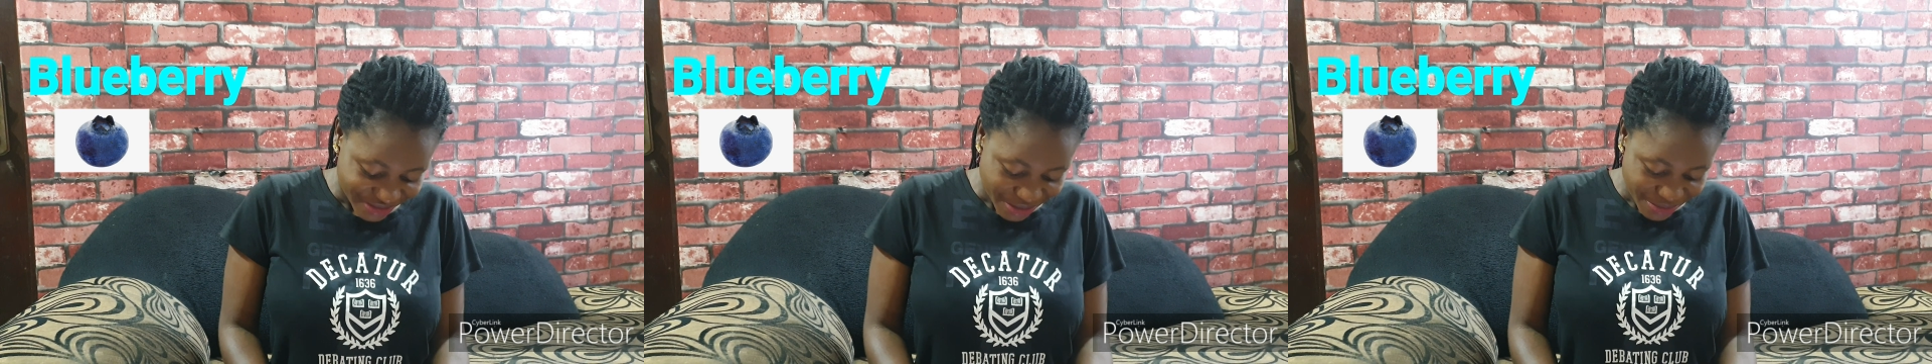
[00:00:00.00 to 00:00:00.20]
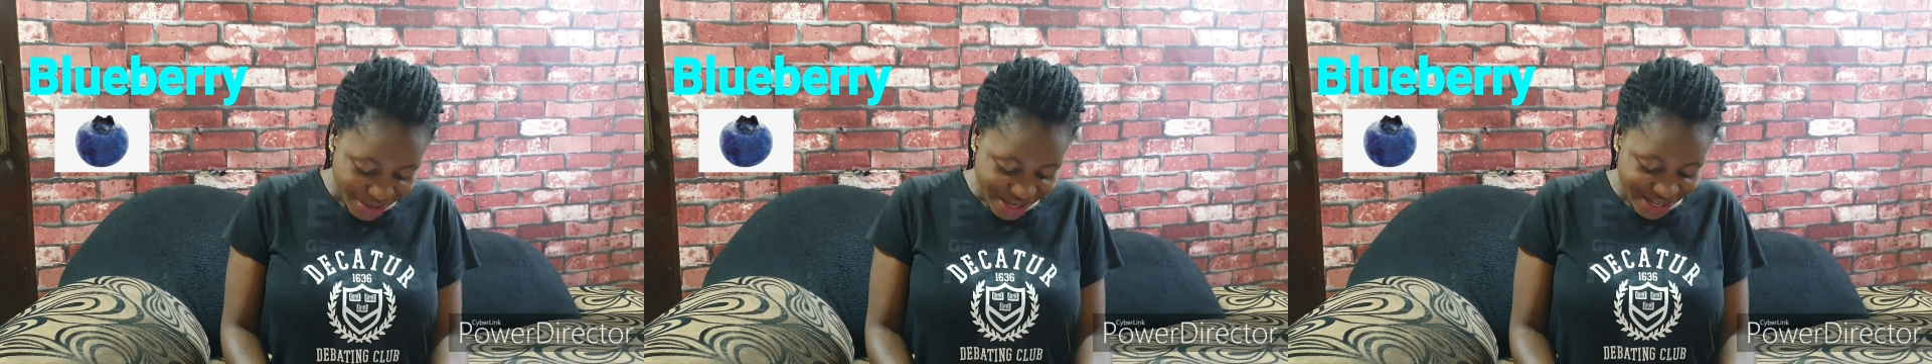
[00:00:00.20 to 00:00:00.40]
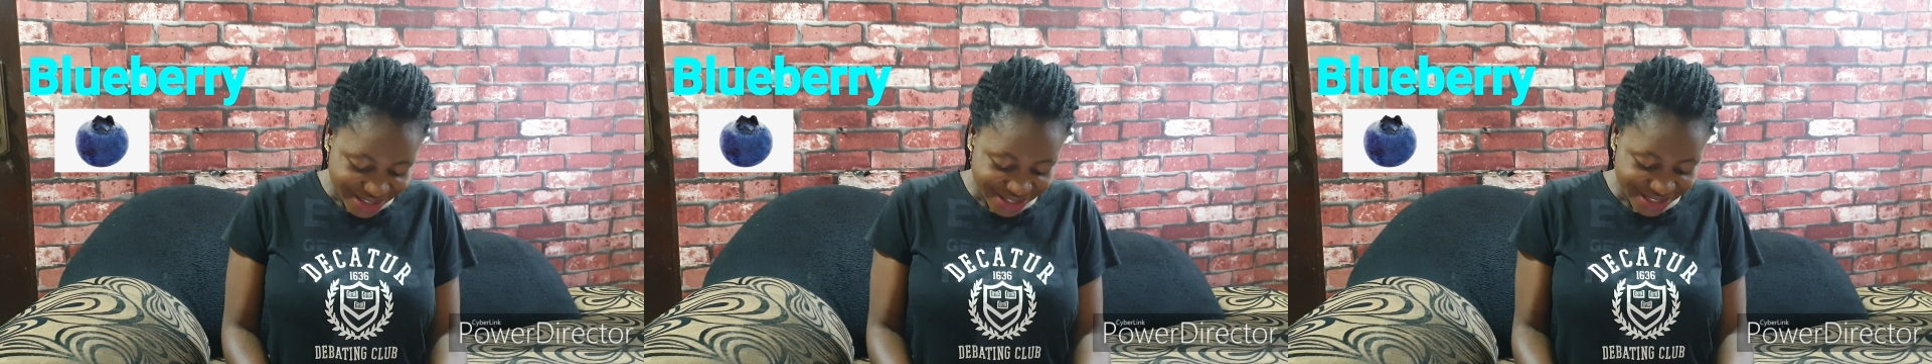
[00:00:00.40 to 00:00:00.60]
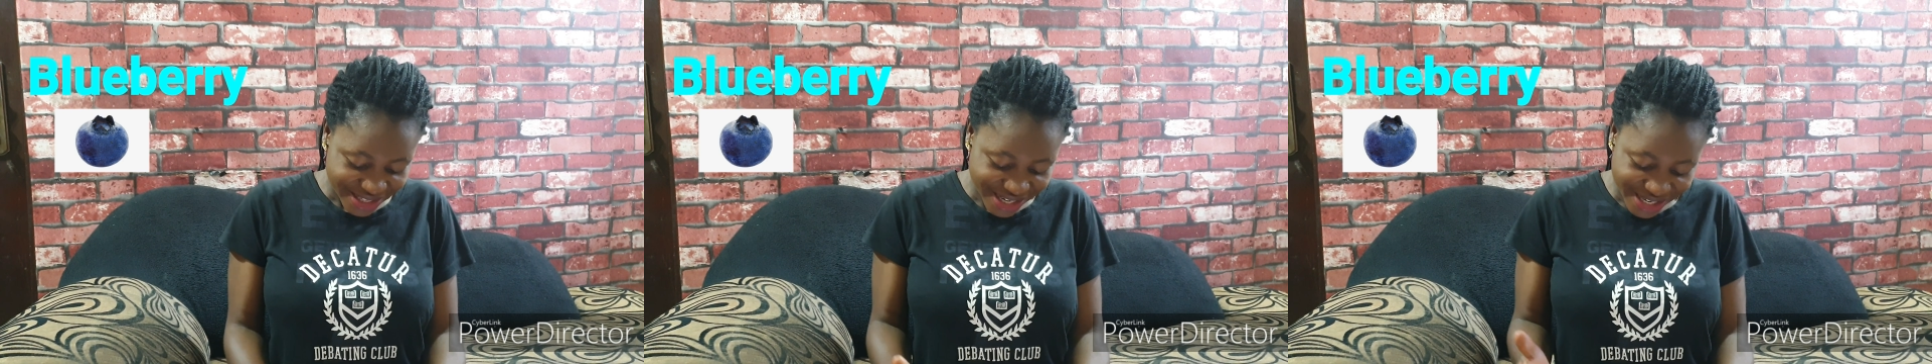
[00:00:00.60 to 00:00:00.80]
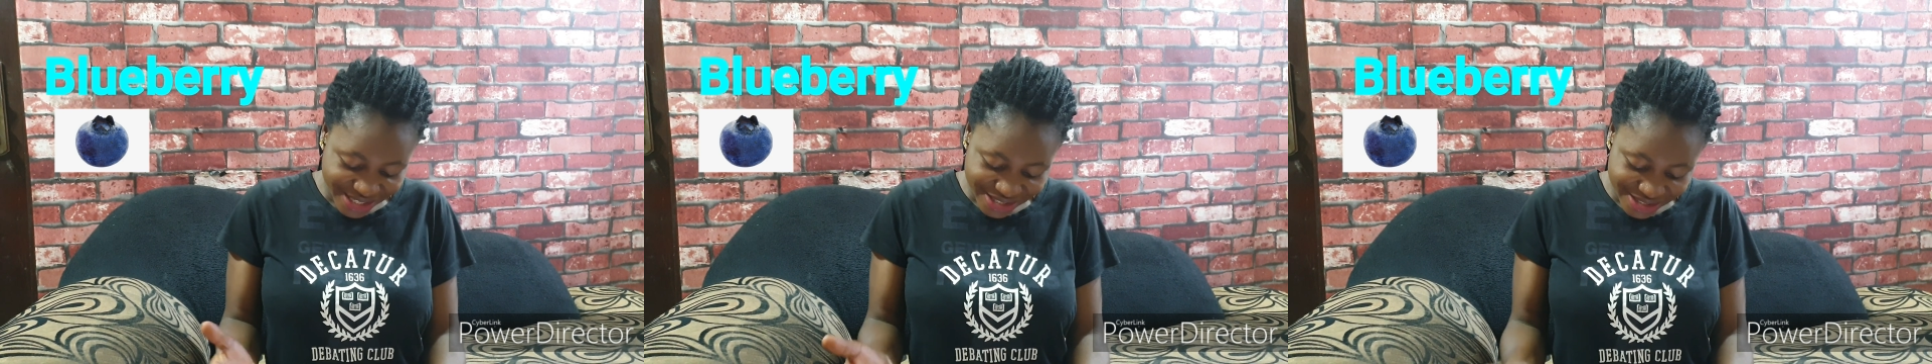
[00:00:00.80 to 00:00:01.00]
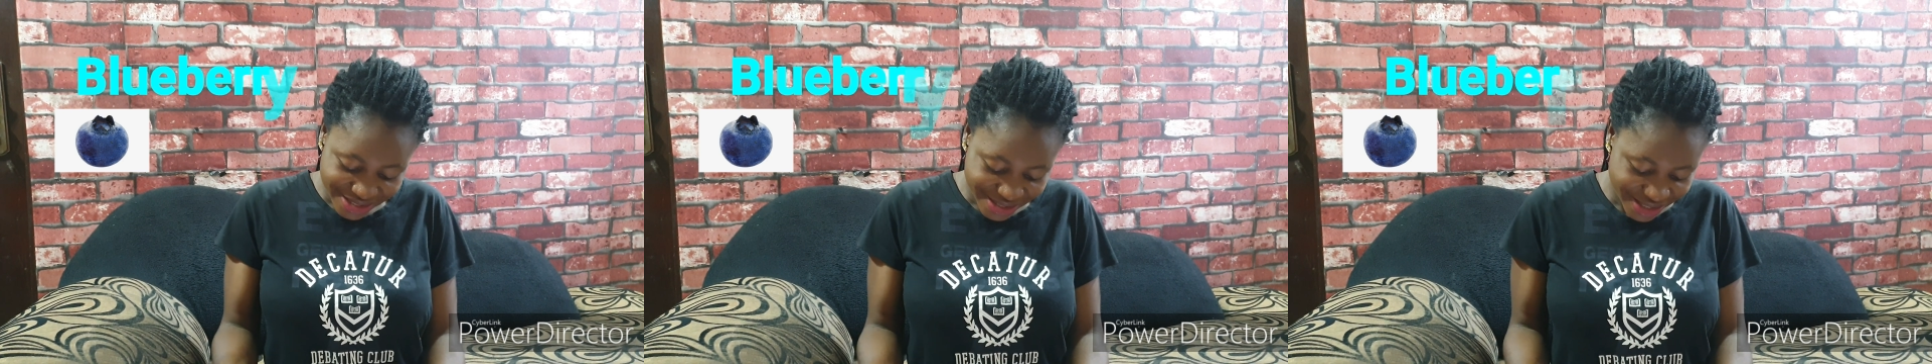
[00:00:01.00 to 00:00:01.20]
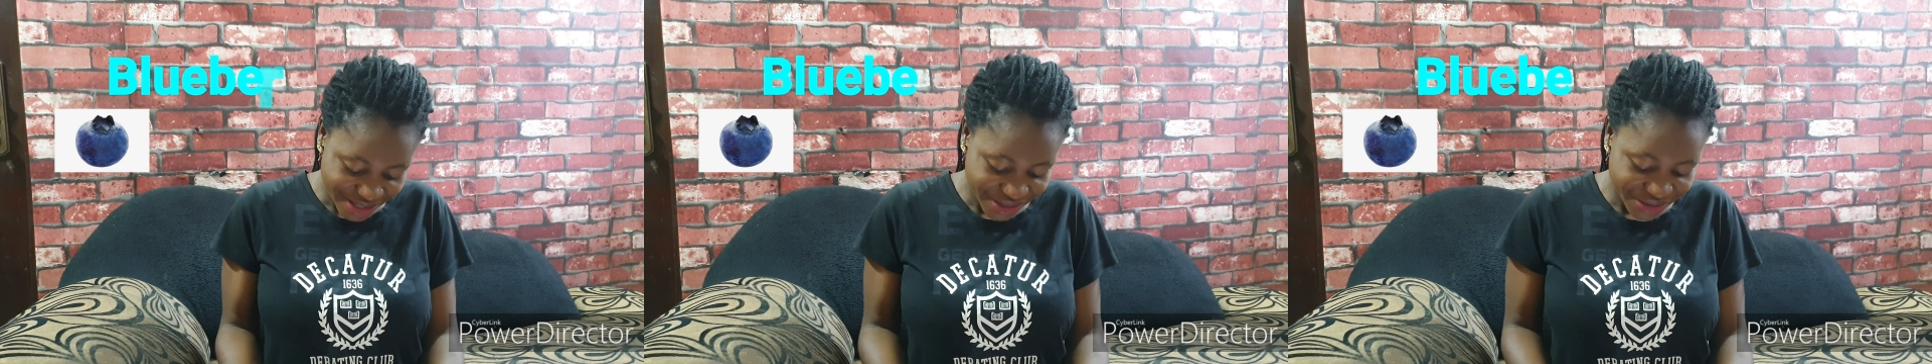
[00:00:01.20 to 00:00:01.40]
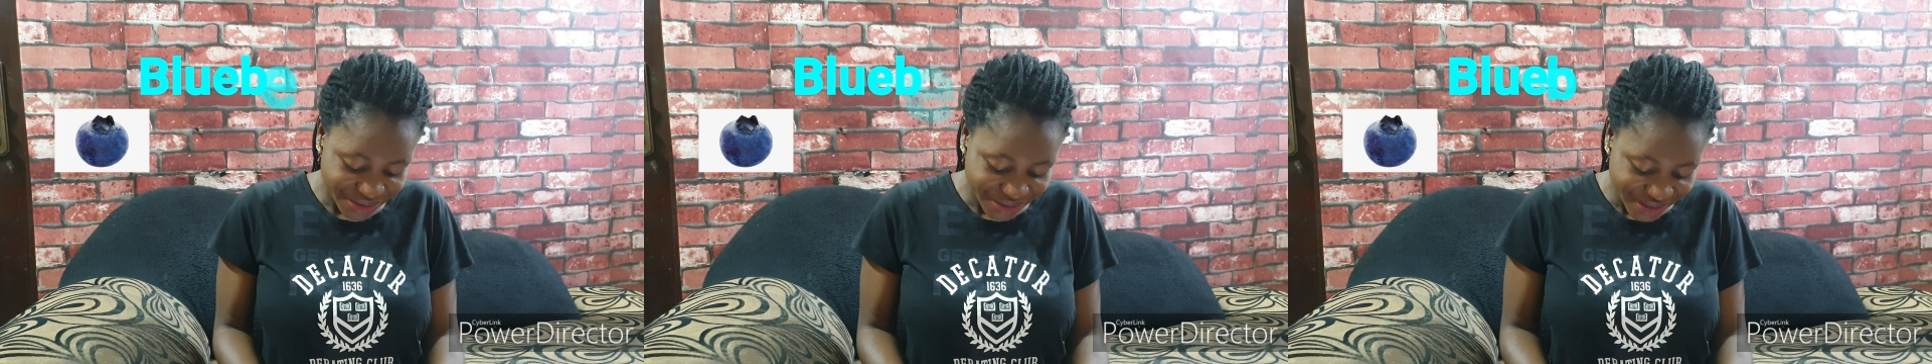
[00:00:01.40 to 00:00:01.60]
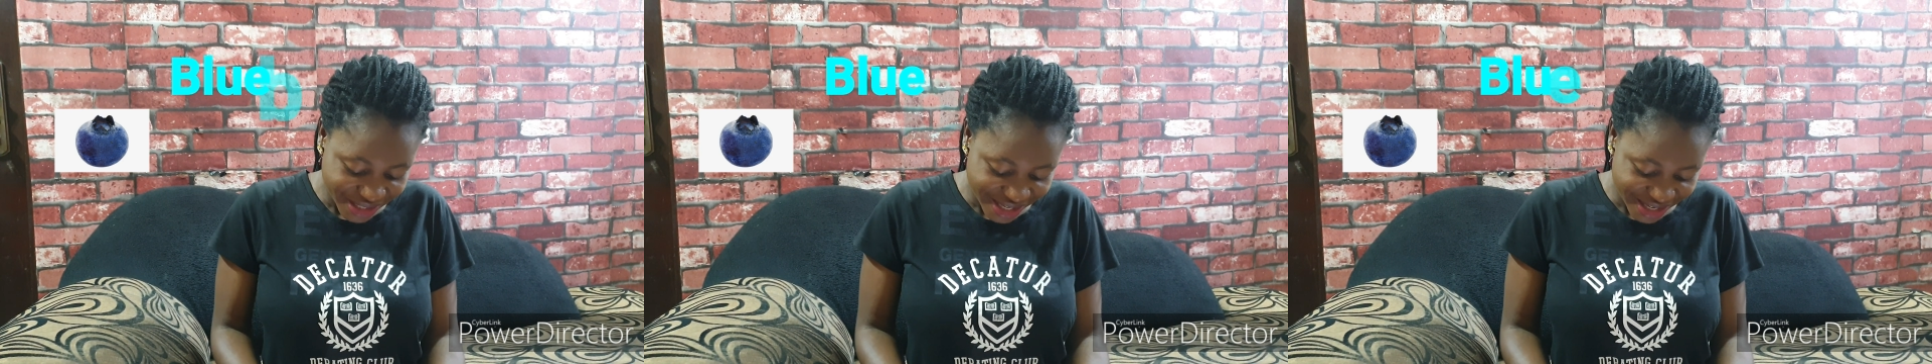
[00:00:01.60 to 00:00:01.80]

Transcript: baby has a tiny tail,